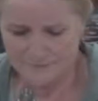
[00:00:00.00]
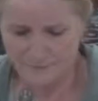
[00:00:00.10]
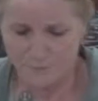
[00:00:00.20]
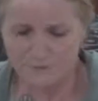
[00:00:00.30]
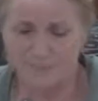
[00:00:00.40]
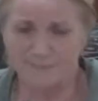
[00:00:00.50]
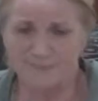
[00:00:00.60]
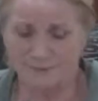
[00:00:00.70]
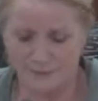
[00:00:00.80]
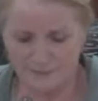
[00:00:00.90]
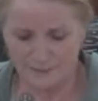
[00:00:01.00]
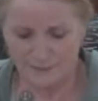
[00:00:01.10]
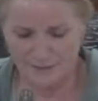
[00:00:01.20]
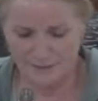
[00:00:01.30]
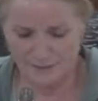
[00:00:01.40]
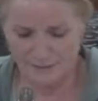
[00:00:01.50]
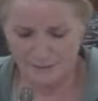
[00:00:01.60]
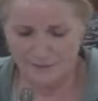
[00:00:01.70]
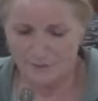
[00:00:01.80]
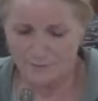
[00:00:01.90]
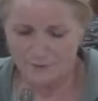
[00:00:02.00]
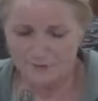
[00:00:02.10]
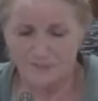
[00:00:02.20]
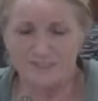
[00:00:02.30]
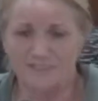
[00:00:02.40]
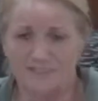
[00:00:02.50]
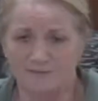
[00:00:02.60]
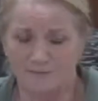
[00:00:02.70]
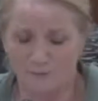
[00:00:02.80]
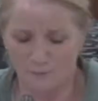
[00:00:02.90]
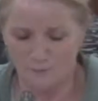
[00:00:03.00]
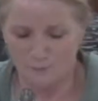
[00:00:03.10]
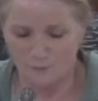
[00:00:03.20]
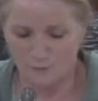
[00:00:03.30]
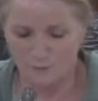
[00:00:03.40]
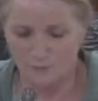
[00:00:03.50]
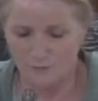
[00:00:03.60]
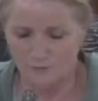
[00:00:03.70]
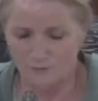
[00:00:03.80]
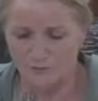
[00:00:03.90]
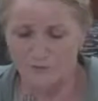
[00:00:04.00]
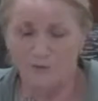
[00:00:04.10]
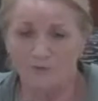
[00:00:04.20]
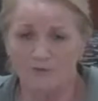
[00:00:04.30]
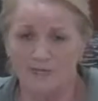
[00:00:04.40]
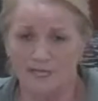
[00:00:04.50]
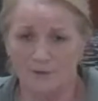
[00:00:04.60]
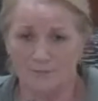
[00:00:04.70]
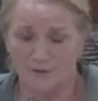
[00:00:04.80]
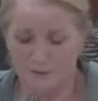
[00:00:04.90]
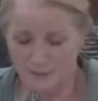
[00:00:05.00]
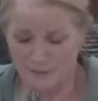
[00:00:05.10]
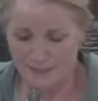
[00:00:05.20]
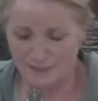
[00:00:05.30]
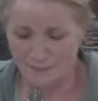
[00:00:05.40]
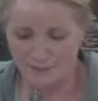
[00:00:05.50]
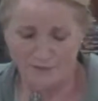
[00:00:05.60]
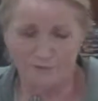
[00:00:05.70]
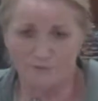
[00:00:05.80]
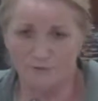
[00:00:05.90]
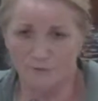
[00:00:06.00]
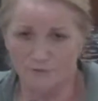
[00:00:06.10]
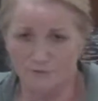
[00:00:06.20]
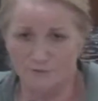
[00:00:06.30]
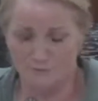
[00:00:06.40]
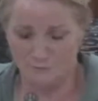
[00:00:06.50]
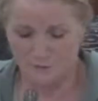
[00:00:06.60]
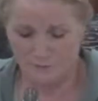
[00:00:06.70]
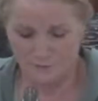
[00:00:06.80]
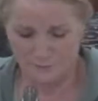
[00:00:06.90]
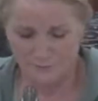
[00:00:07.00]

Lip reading: To participate in telehealth, patients need a phone or computer with a camera and microphone speaker.